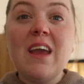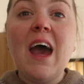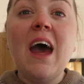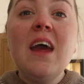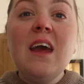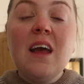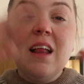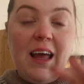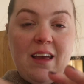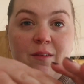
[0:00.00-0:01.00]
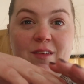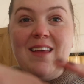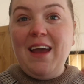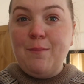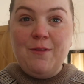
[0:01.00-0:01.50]
yeah, like I was
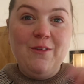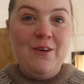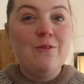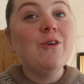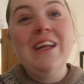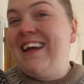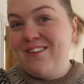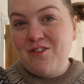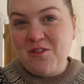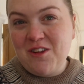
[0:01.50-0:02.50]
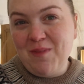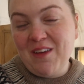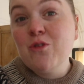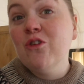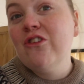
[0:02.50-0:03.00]
saying before, rudely interrupted by school